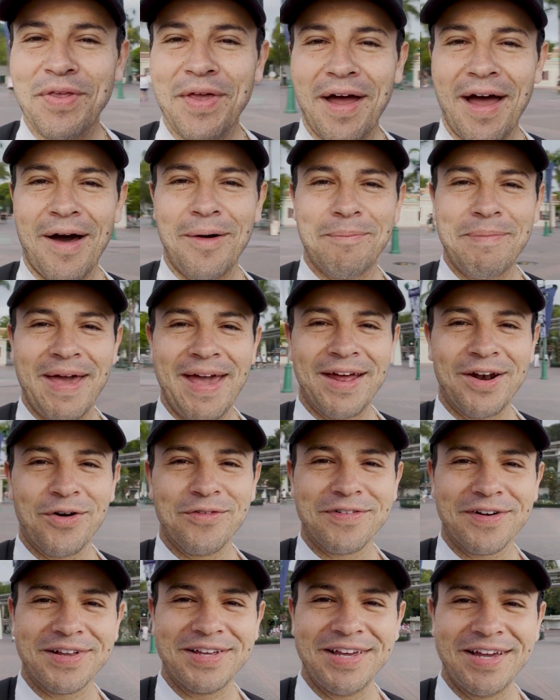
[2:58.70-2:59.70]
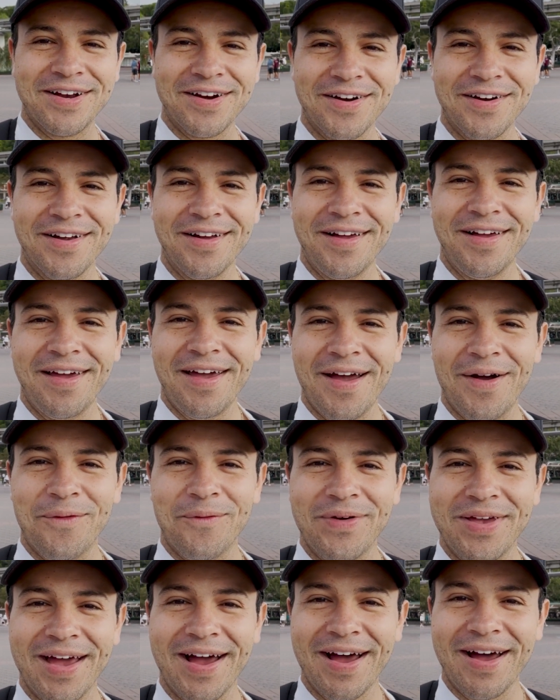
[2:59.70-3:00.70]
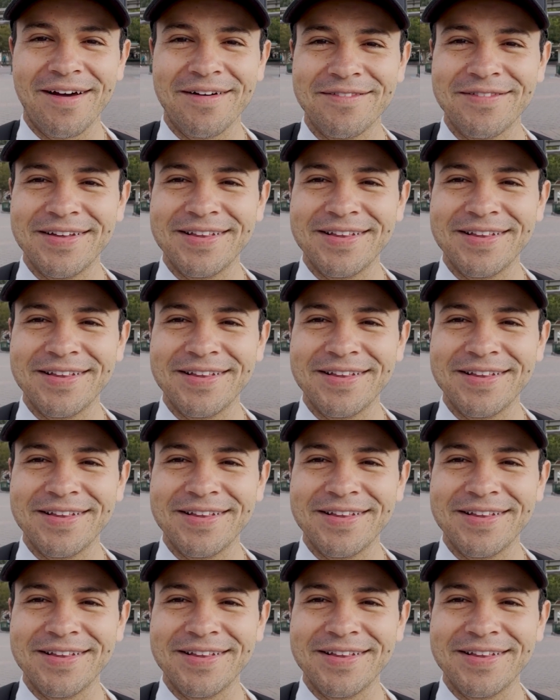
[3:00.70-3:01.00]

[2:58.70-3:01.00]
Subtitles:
I'll pan over here and we have